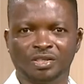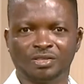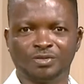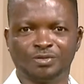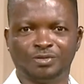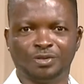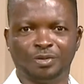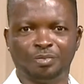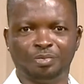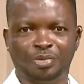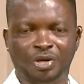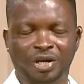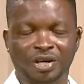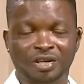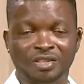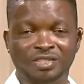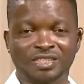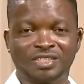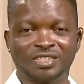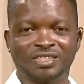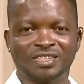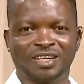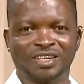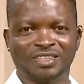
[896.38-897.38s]
for
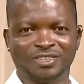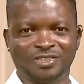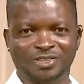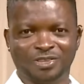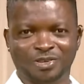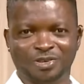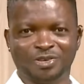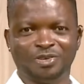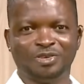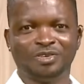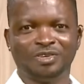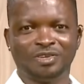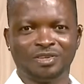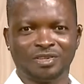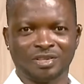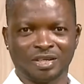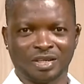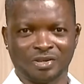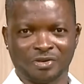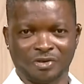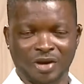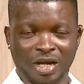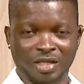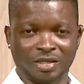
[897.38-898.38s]
burns.
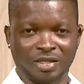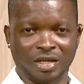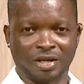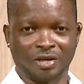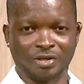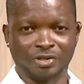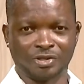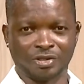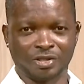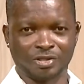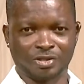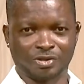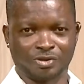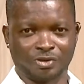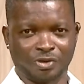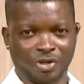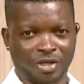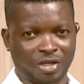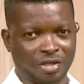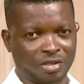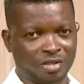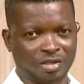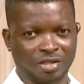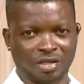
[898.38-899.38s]
Right there on your
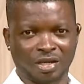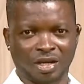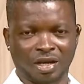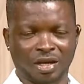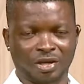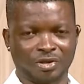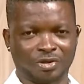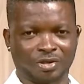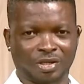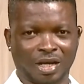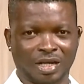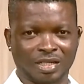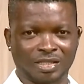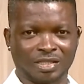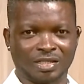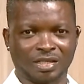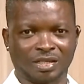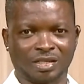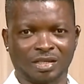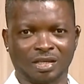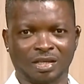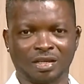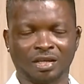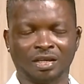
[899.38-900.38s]
screen, you can
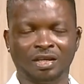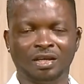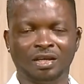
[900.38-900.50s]
take a